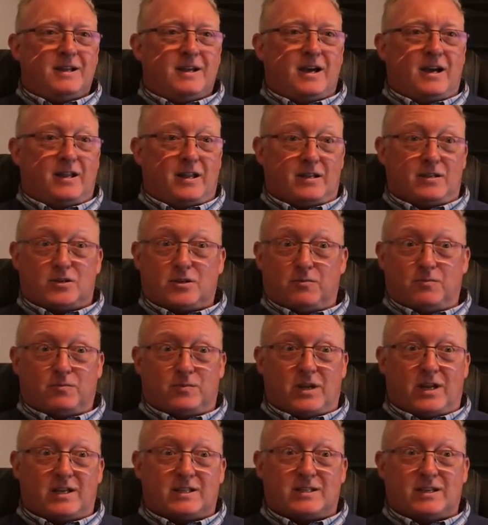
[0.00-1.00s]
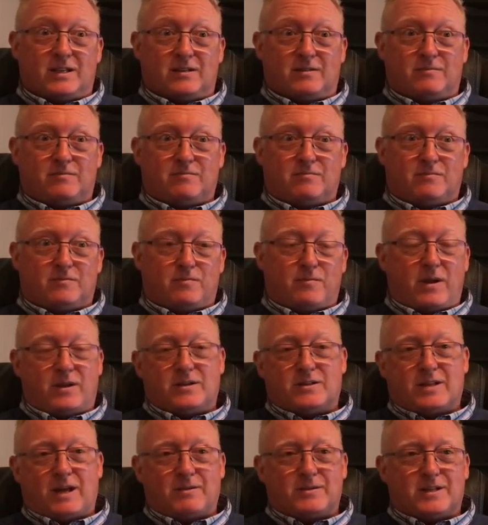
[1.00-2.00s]
And then some days it'd, but
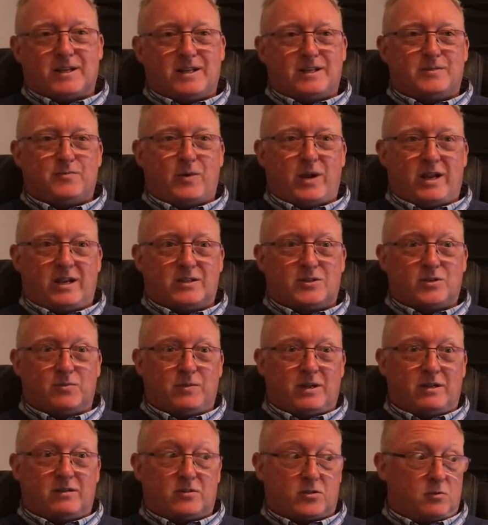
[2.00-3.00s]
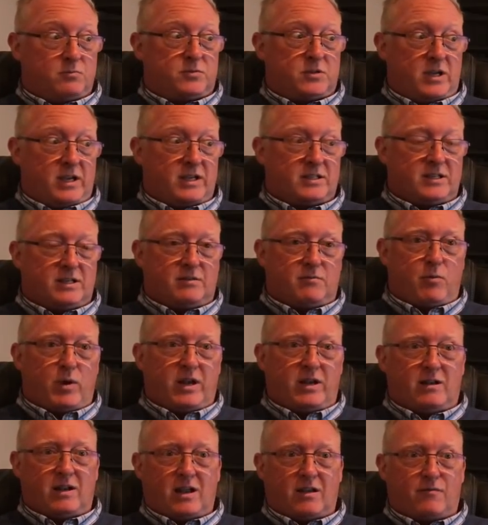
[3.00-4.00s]
sounds like he'd win. Some days he'd
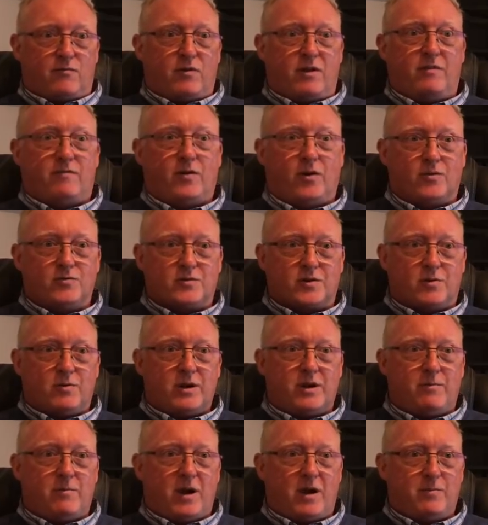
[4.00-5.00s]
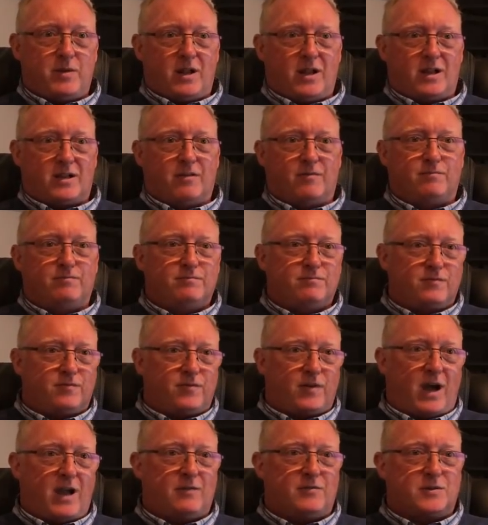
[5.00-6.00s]
win like 300-400 quid. It might be like a
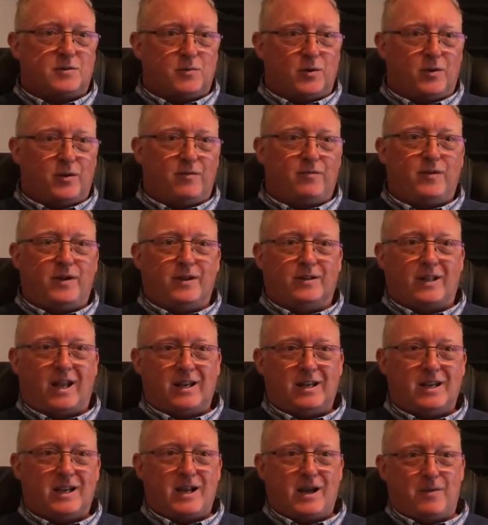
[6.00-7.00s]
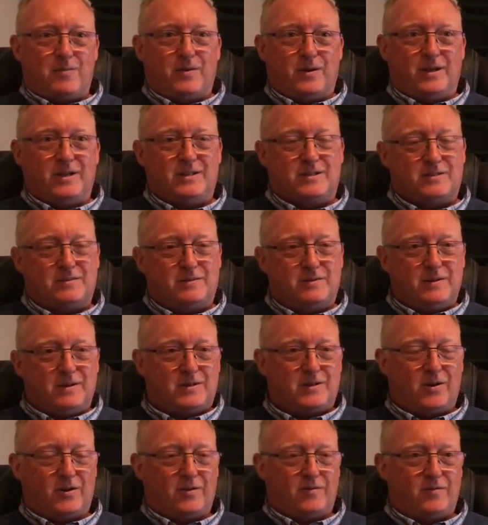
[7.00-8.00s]
5-1 the field handicap, and he's
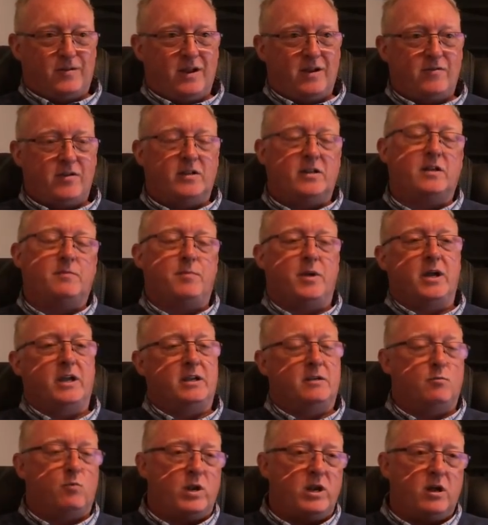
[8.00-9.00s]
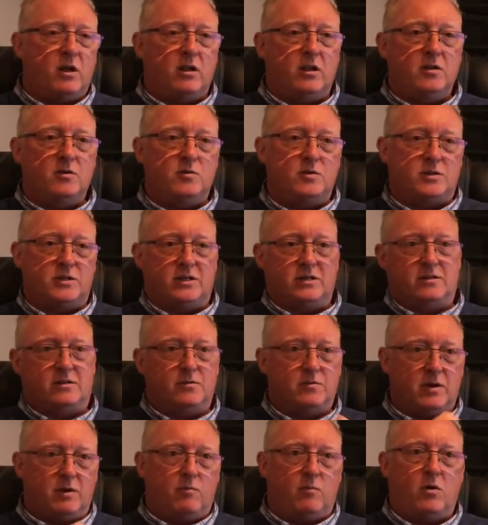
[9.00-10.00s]
got the favourite. And then, but win or lose, he'd
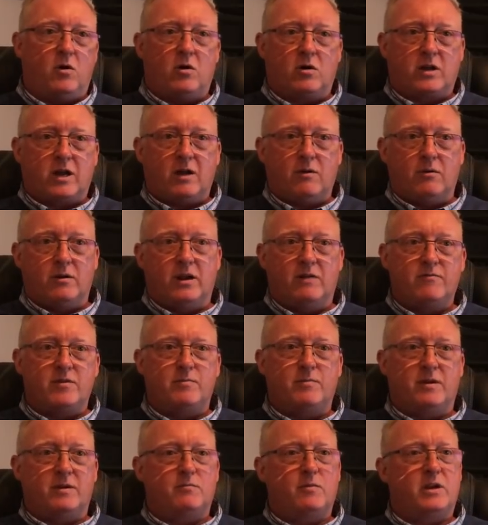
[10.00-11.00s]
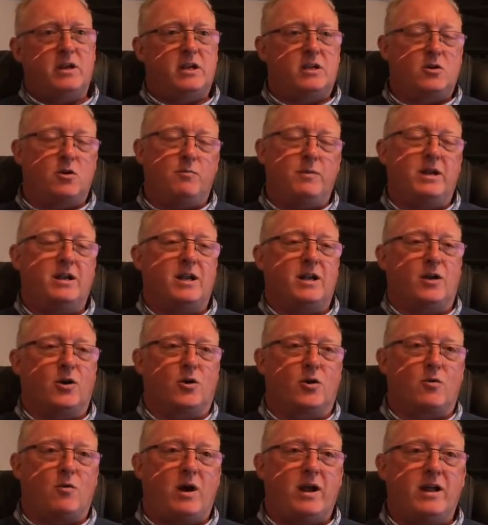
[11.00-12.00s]
do it and walk out. And when he'd come in, it'd
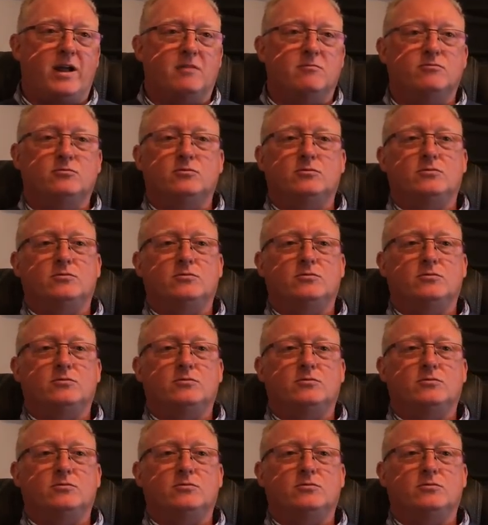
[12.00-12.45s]
go quiet.